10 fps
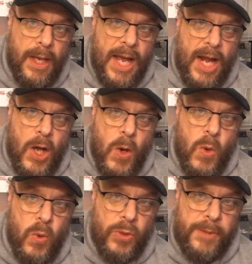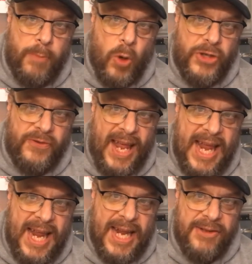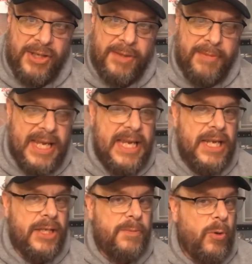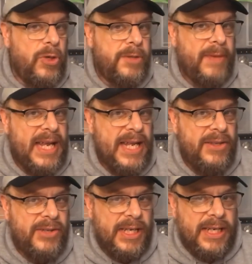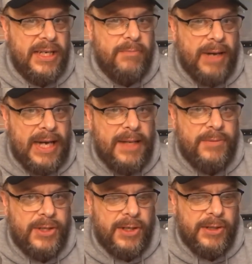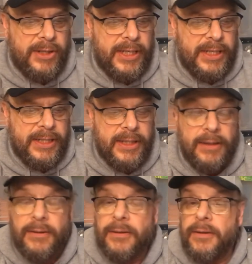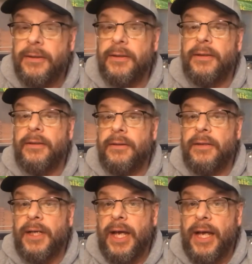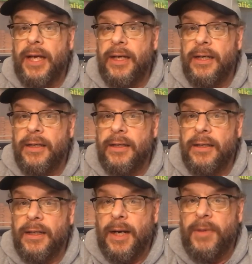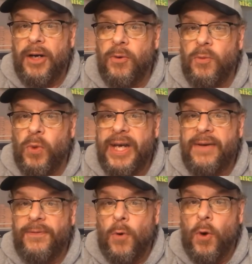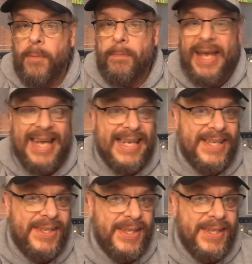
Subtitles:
Hello, sports fans. It's me, Sportsman Z, Bob Zolke. Today, I'm here with Week 4 Picks.